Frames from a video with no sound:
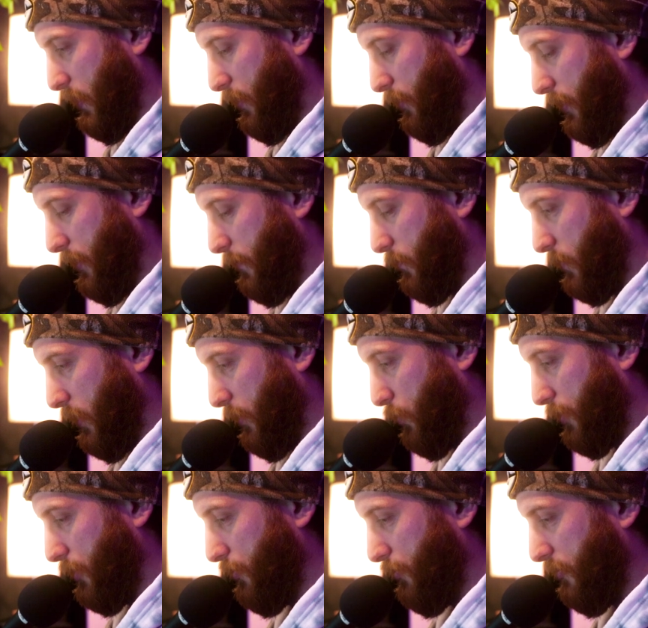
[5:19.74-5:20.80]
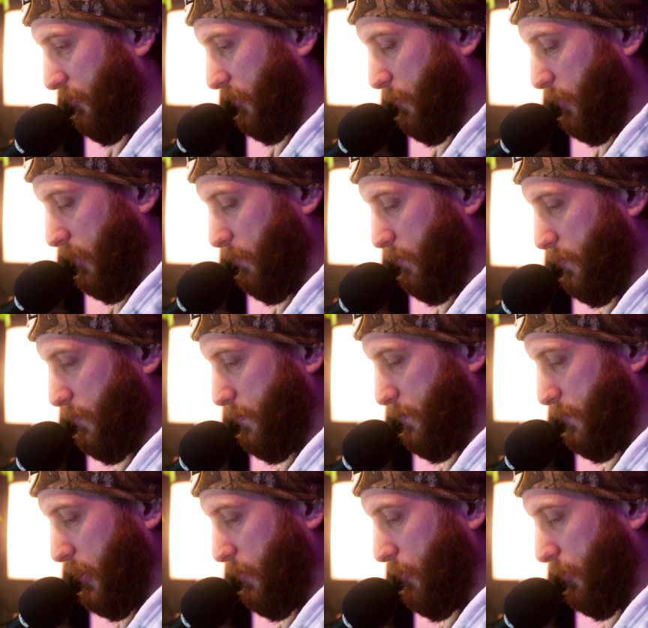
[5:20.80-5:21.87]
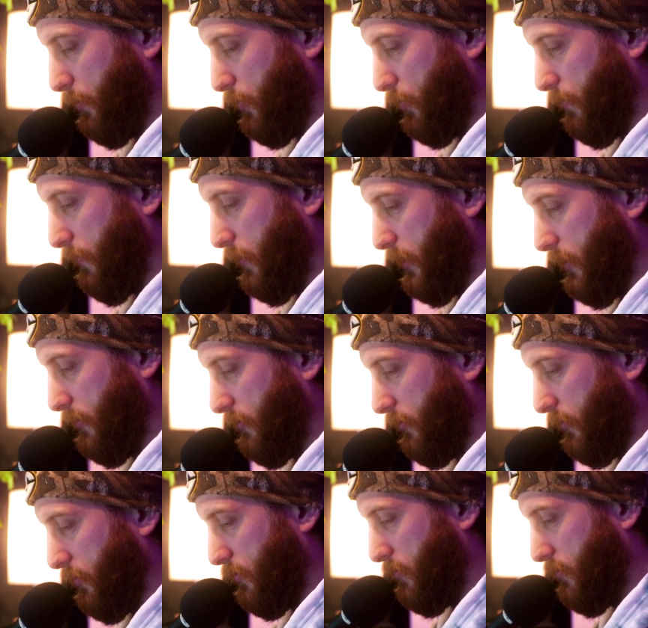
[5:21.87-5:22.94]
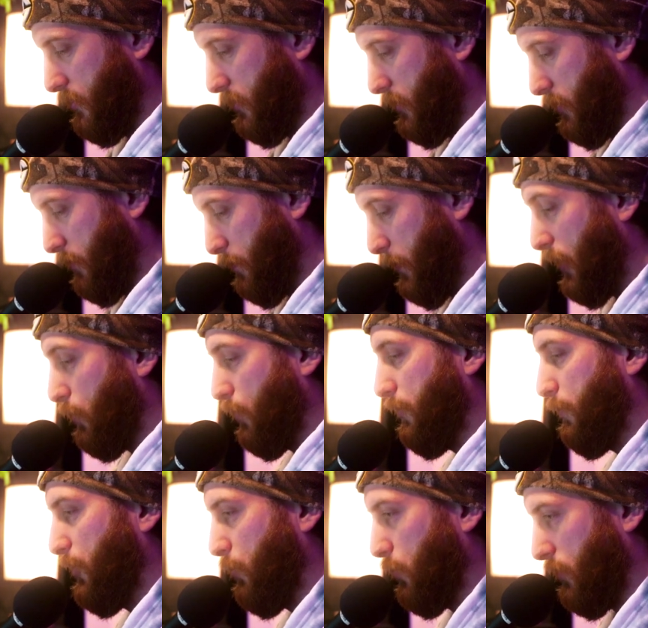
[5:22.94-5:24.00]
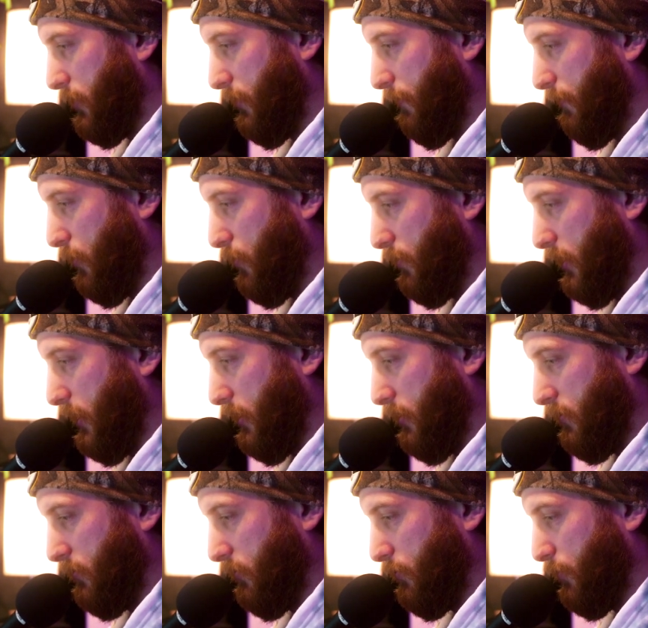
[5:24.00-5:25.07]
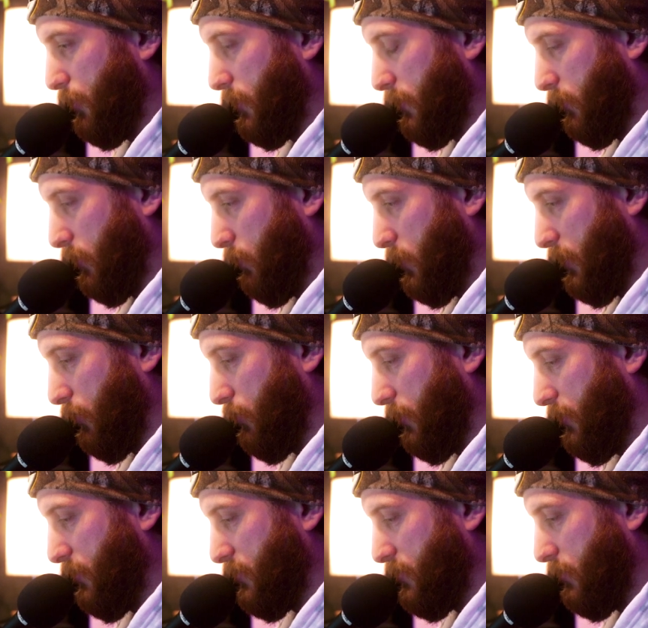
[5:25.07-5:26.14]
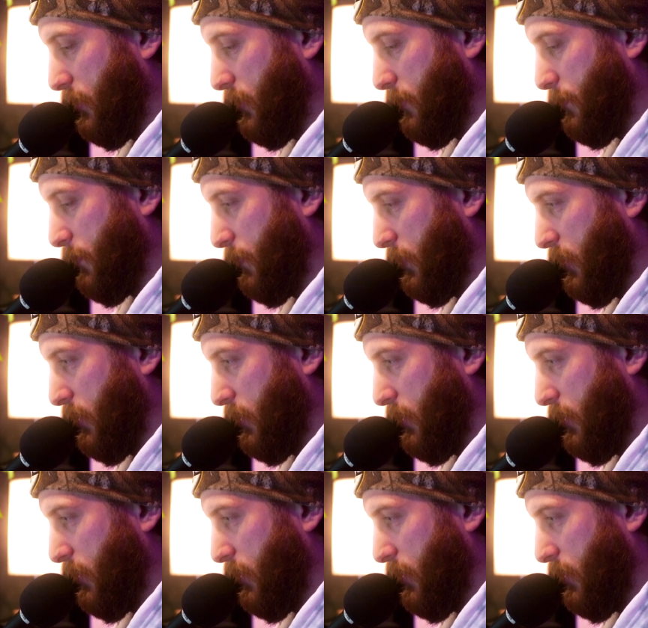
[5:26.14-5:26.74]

Okay, and we're going to do this on my public profile, so bear with me. We're on the phone now, so we're going to want to go to Instagram.